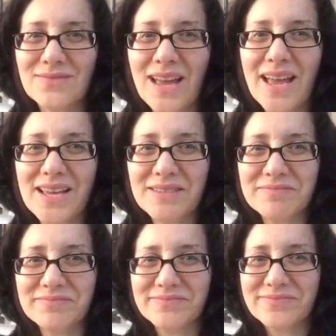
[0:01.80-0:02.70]
Hey,
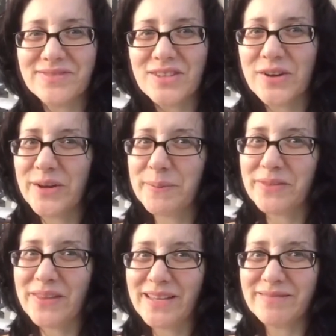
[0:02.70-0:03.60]
sorry
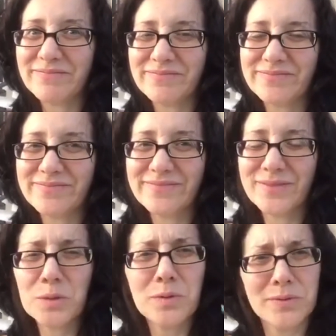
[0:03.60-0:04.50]
about that.
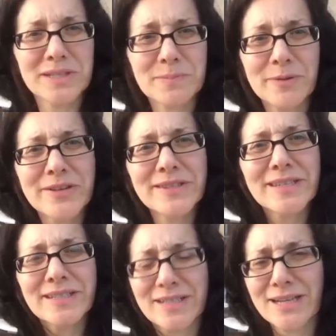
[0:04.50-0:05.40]
We were
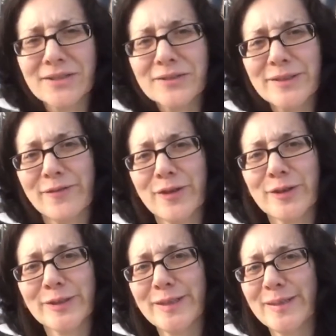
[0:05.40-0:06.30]
experiencing technical
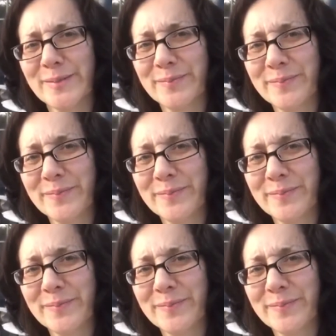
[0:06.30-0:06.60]
difficulties.